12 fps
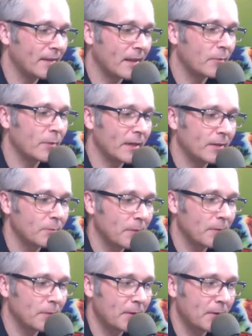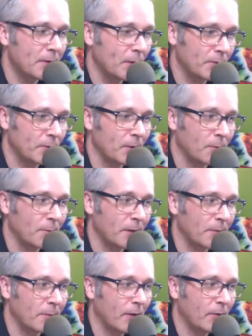then we can maybe go into a little bit
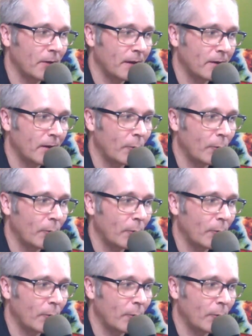about like,